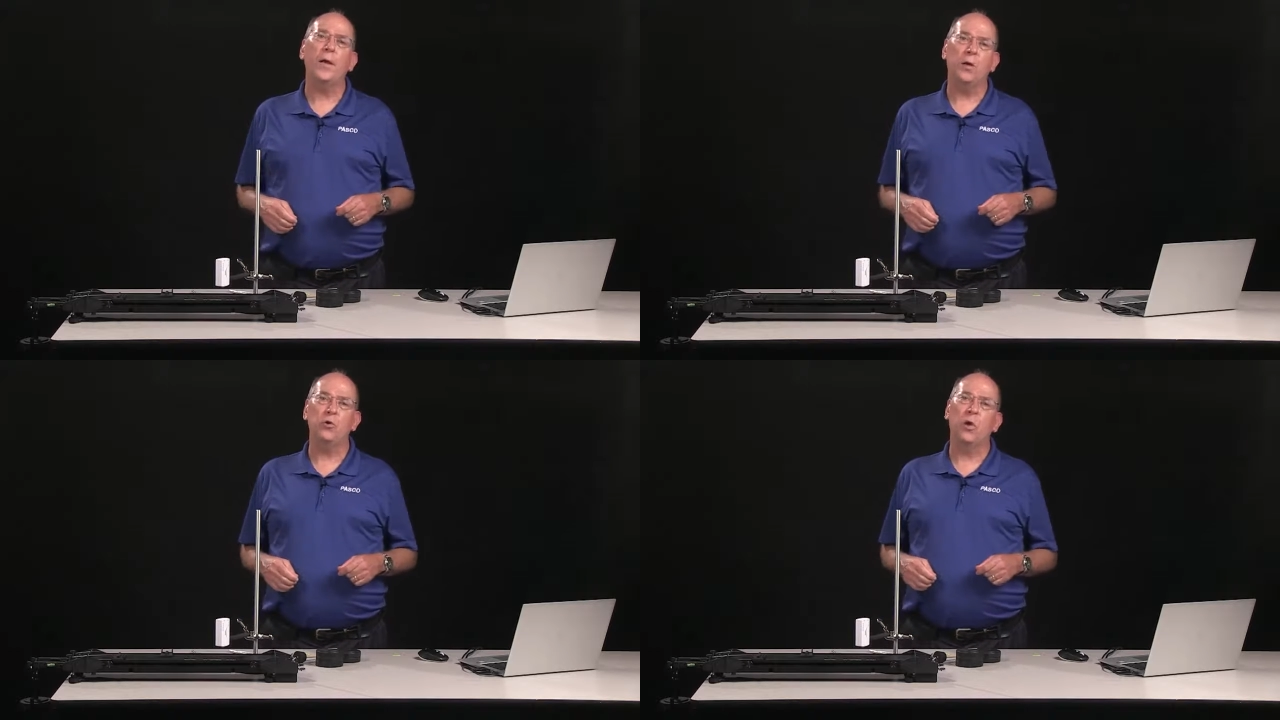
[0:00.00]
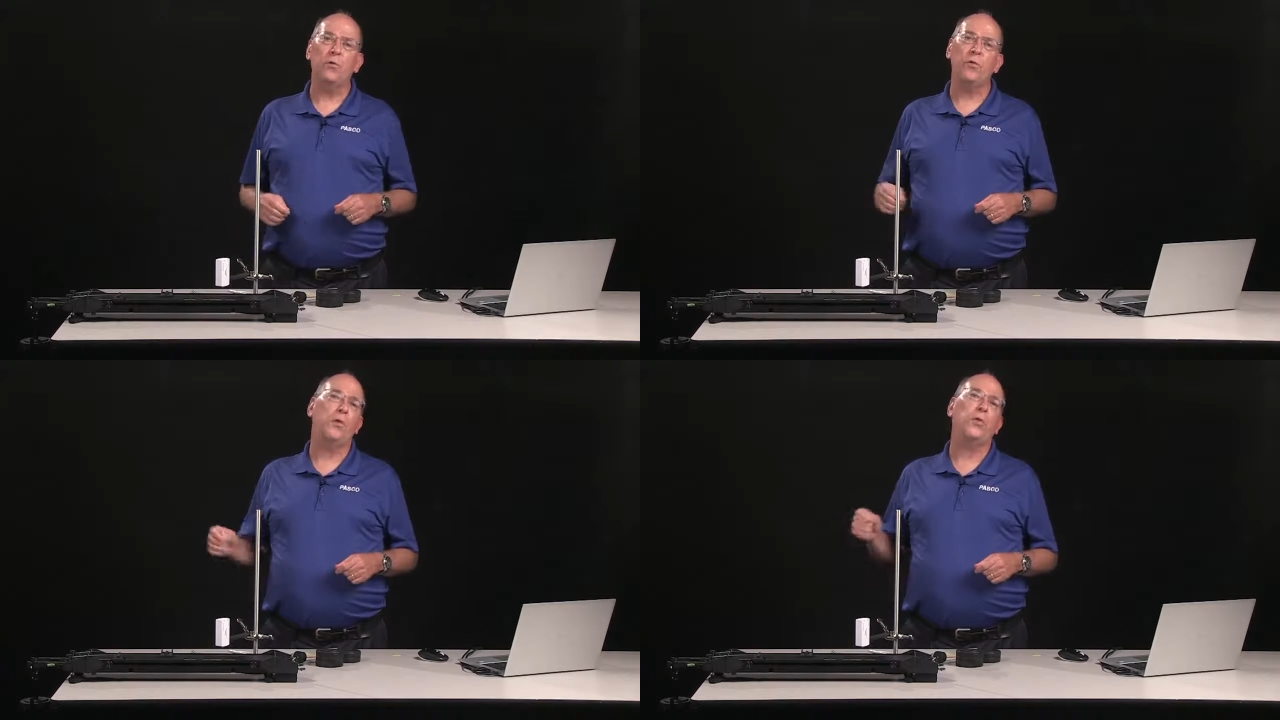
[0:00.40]
and
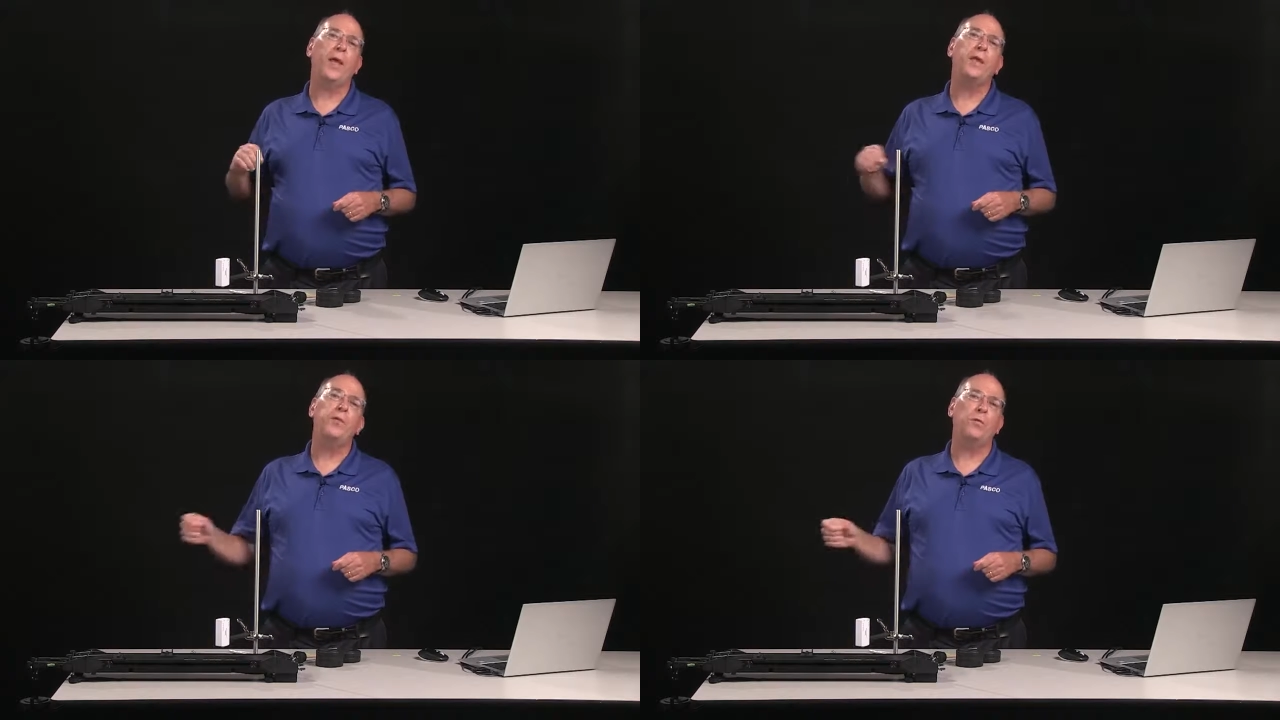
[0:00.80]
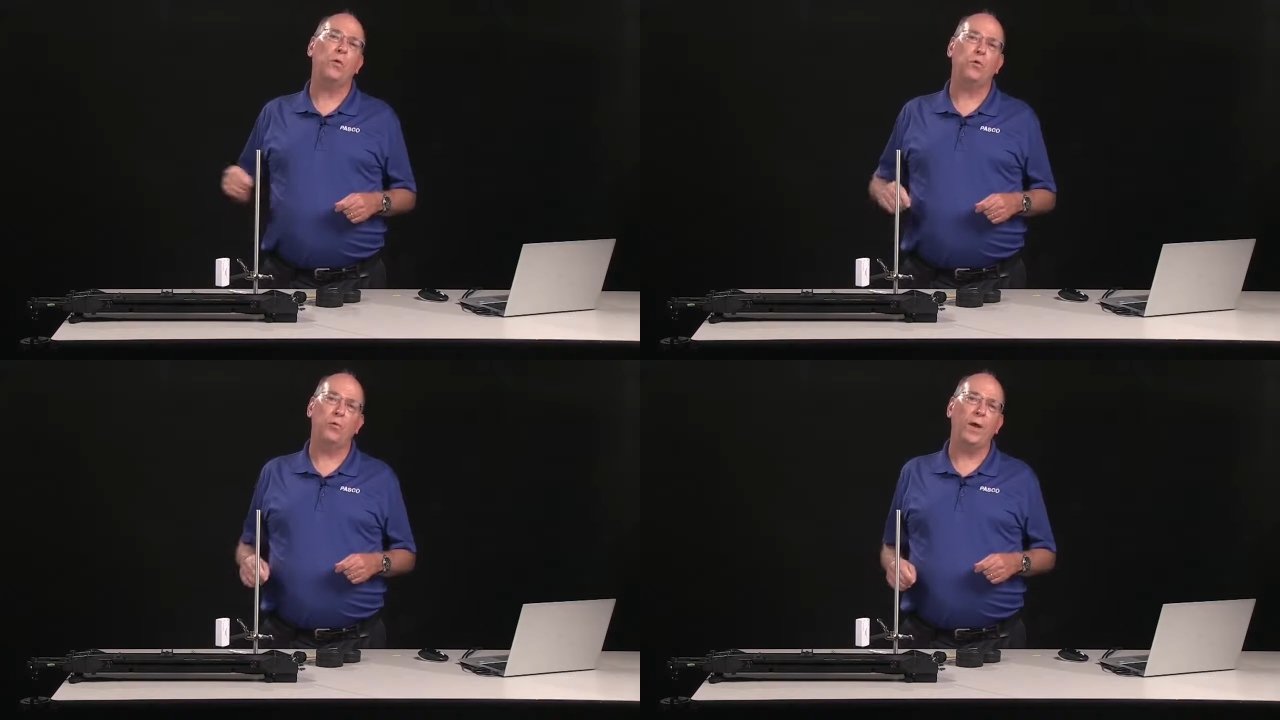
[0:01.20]
adjust the length of
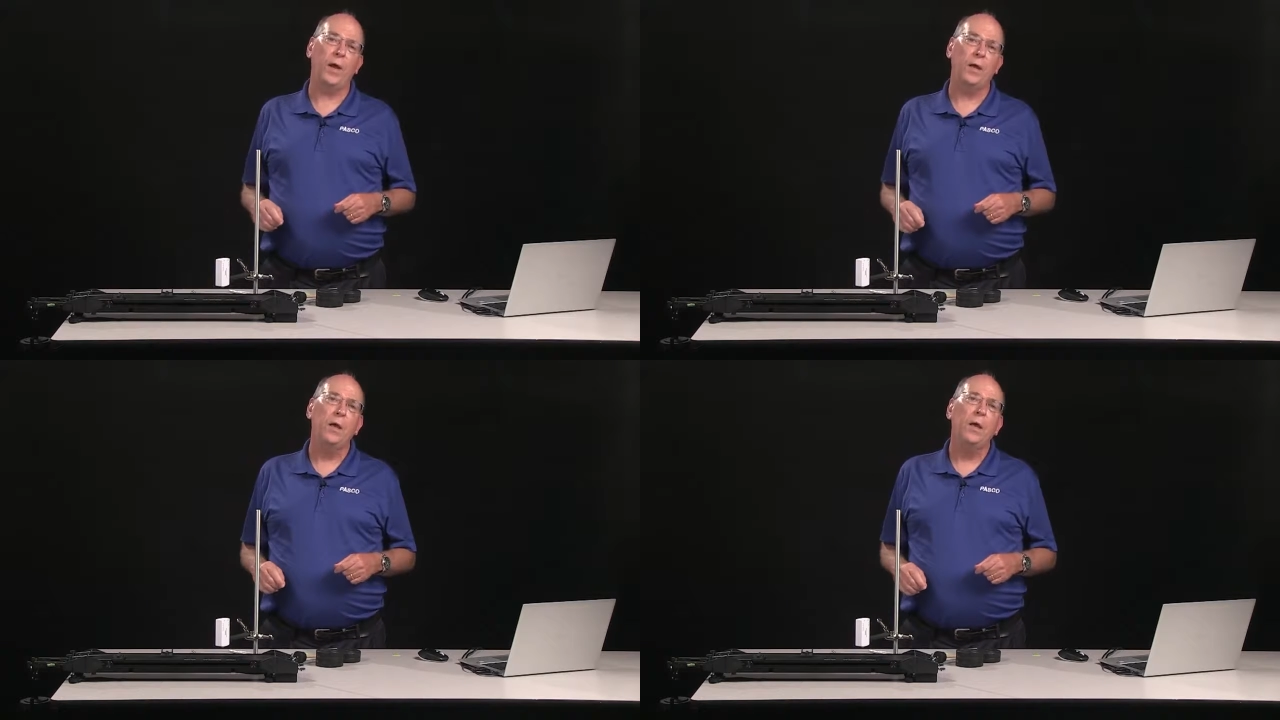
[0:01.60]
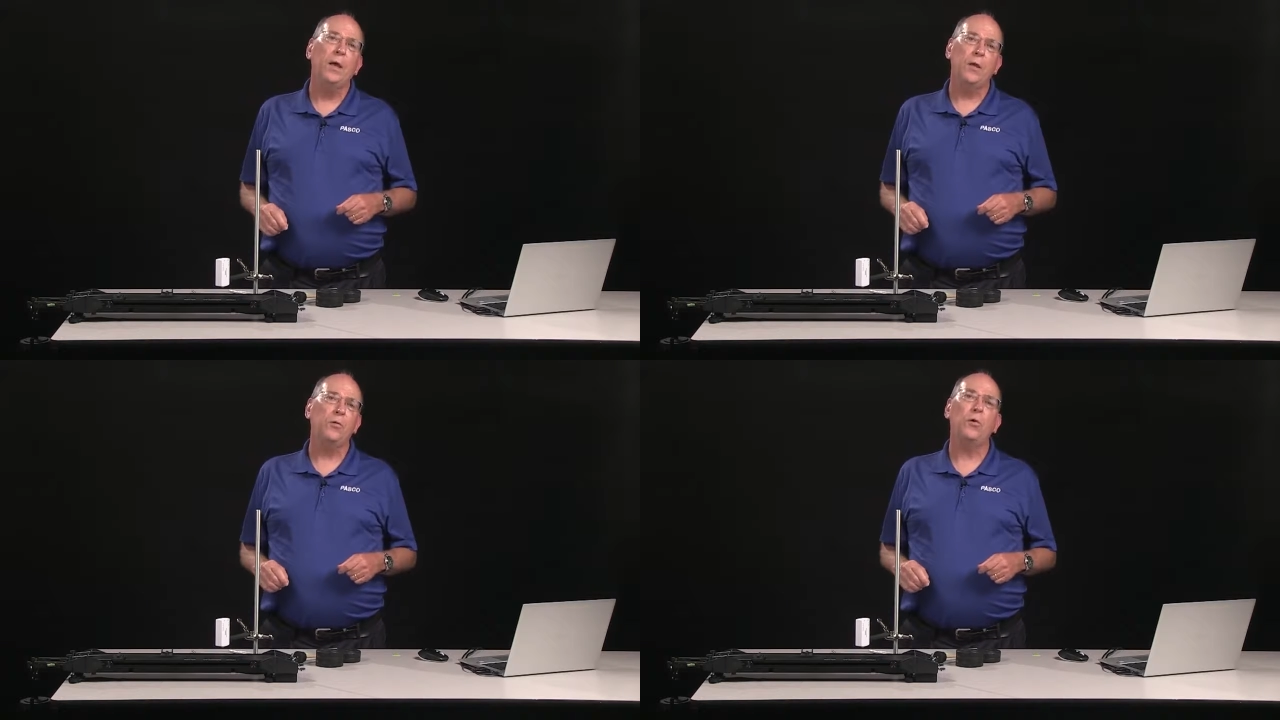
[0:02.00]
the string
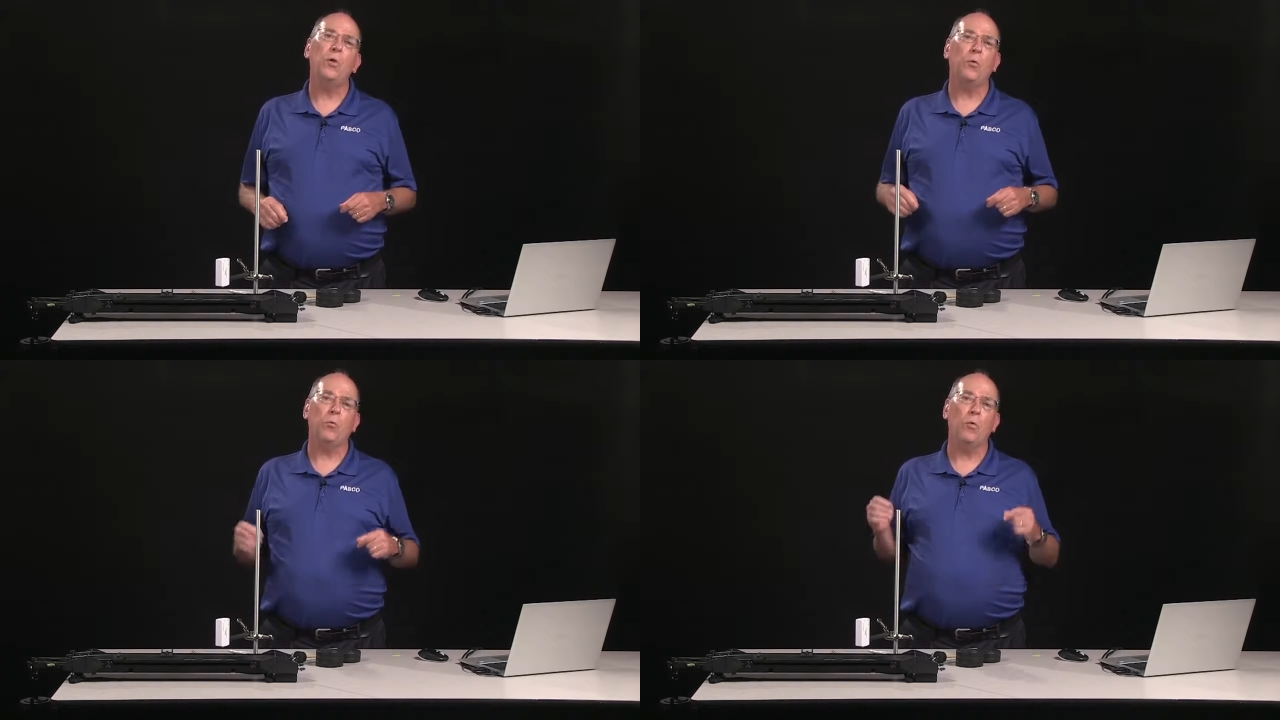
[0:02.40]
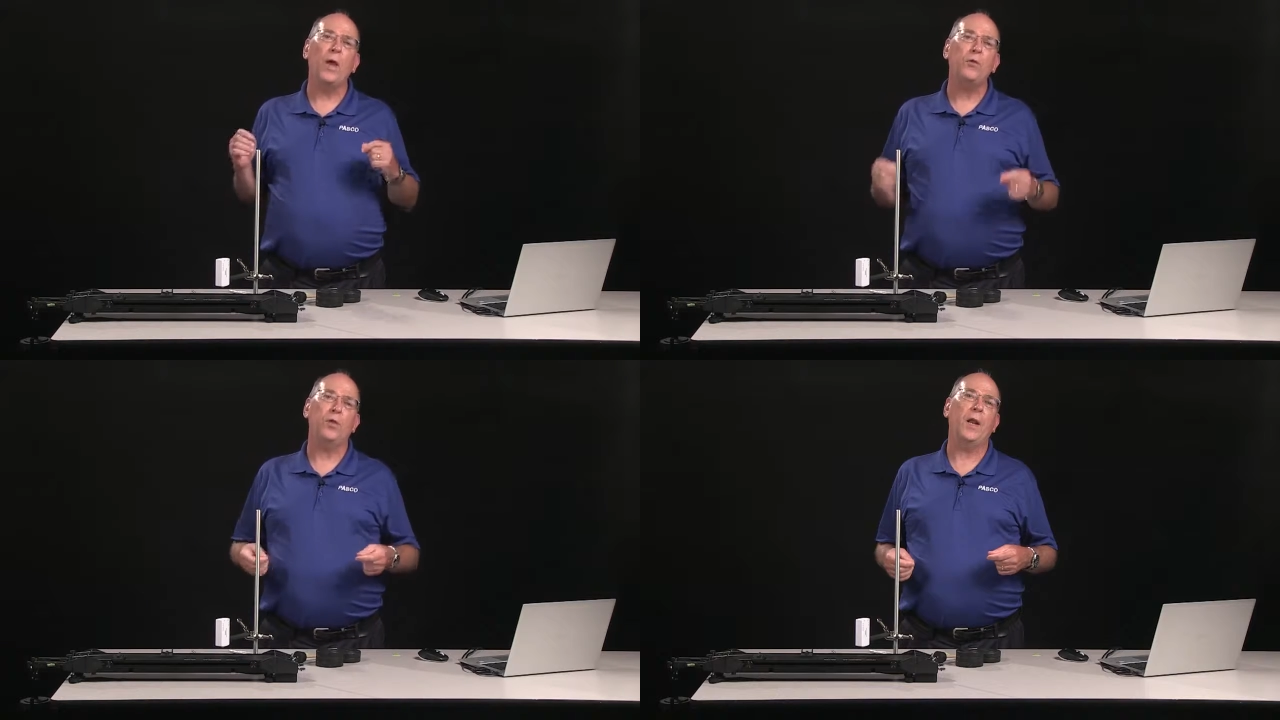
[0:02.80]
until it
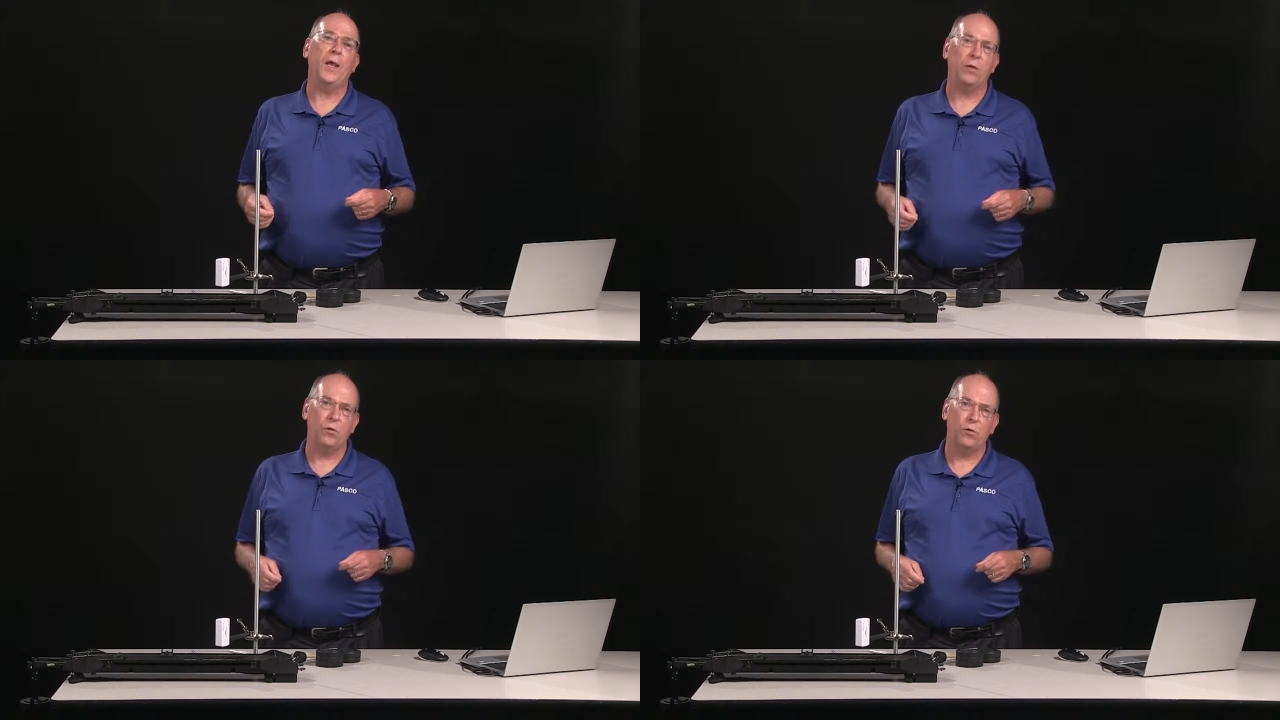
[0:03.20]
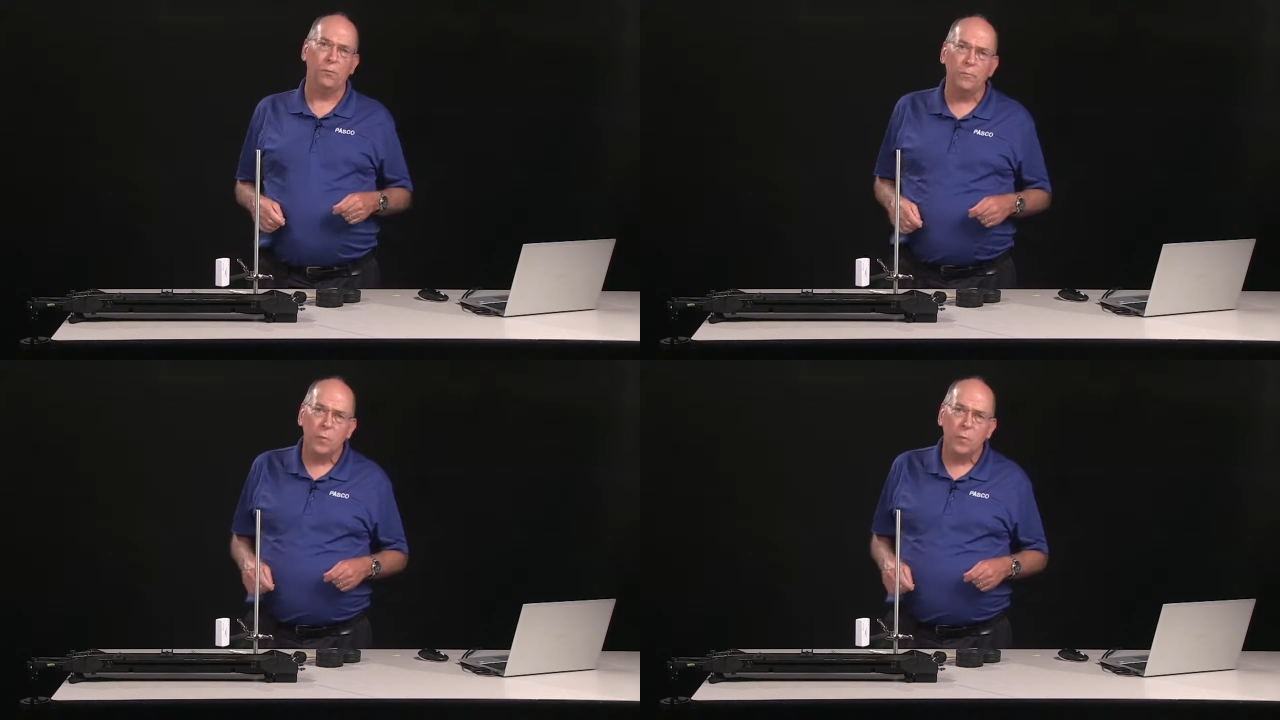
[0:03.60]
resonates.